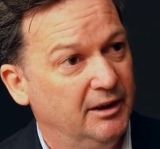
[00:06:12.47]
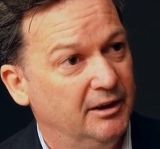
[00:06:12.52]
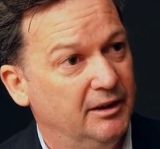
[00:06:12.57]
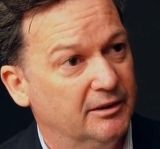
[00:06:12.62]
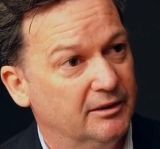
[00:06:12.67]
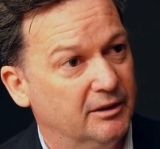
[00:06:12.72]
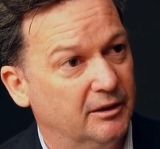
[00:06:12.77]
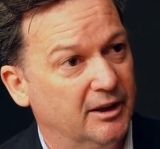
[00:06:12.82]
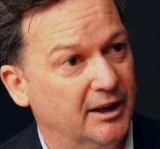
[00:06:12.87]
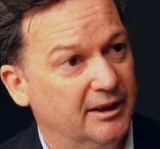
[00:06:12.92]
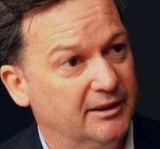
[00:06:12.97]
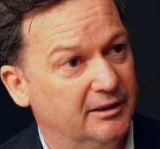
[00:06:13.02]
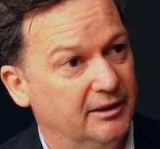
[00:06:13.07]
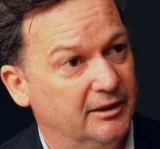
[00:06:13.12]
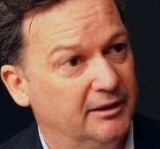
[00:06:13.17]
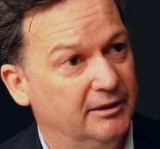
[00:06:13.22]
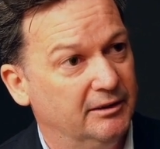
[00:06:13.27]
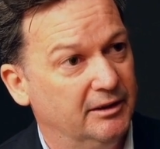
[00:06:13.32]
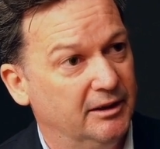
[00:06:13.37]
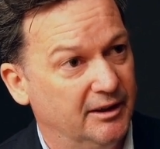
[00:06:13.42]
So it
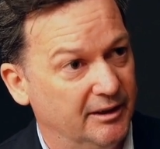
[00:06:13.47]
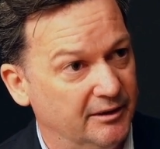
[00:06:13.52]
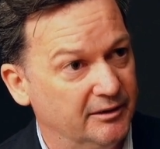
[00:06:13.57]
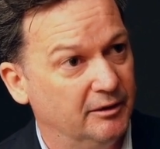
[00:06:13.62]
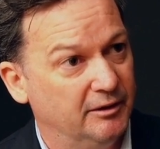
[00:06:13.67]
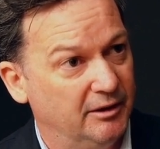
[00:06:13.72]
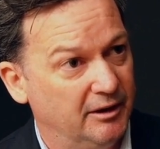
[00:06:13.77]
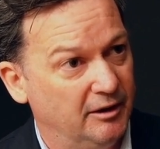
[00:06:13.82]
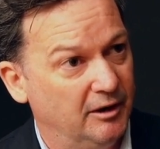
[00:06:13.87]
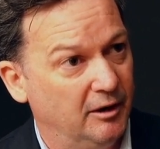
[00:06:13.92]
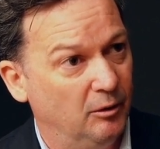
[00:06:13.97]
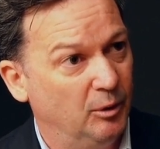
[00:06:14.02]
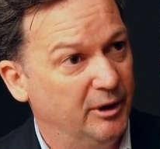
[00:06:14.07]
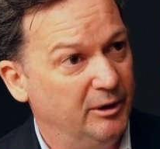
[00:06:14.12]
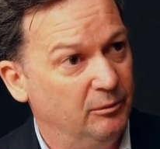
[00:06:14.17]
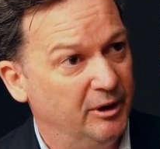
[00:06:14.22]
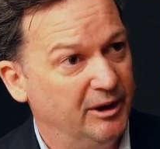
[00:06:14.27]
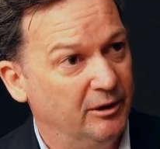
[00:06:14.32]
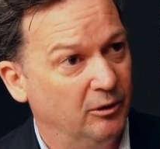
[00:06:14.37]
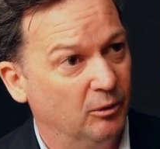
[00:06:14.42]
actually is a
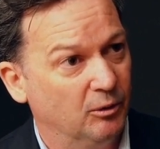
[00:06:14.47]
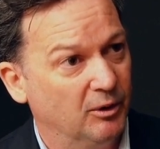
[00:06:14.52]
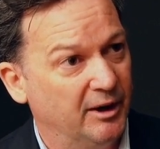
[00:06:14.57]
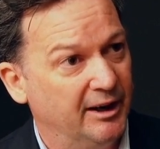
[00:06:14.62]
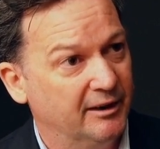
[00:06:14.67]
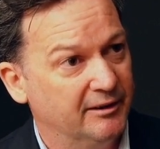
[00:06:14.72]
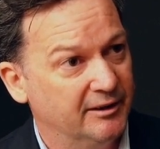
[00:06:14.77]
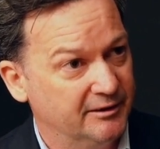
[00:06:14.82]
win-win all around.